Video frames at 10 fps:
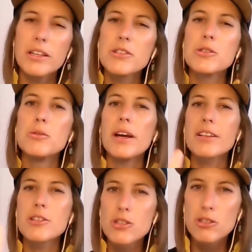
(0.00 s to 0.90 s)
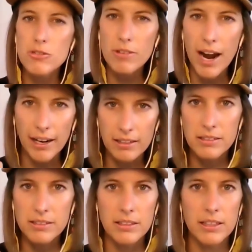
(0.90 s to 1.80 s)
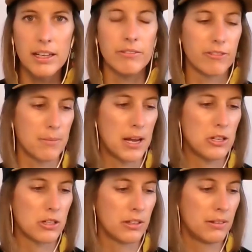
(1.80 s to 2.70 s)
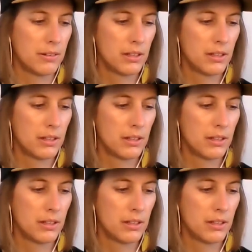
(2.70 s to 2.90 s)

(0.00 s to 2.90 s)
is to extract information.